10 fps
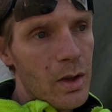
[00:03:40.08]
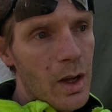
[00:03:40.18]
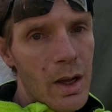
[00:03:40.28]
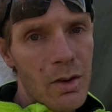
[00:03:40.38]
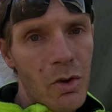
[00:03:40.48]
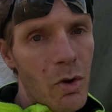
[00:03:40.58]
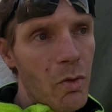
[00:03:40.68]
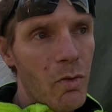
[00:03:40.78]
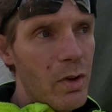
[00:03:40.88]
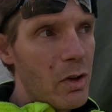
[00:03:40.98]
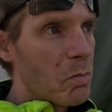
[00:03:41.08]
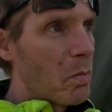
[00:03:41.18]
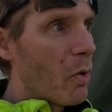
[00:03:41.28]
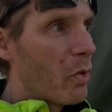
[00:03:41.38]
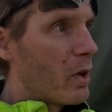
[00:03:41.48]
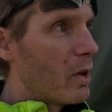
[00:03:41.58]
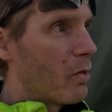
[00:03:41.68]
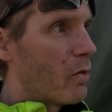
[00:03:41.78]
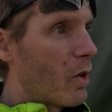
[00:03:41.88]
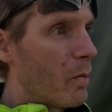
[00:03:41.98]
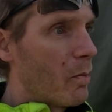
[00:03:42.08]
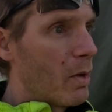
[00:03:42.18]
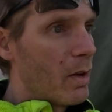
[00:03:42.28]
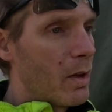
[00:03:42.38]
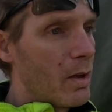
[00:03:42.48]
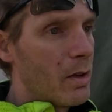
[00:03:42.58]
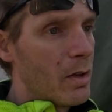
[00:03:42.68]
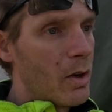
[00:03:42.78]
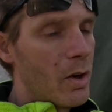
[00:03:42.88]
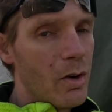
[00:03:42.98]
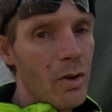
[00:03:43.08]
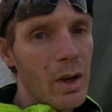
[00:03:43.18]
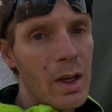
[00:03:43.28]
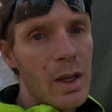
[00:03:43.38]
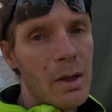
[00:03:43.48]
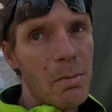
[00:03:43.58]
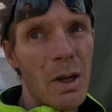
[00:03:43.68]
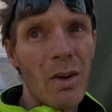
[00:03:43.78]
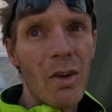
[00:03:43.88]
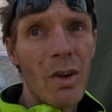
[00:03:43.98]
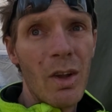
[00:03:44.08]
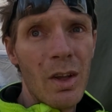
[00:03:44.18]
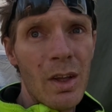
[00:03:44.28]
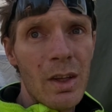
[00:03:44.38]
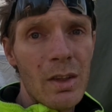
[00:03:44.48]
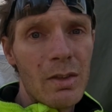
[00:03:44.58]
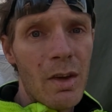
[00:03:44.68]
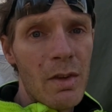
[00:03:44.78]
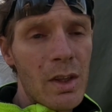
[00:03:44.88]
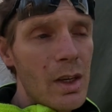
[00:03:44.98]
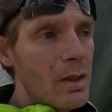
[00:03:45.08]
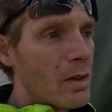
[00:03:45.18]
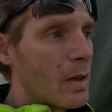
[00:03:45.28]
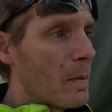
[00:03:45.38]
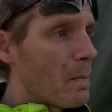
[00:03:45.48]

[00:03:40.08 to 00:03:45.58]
And this boat is from early middle 70s,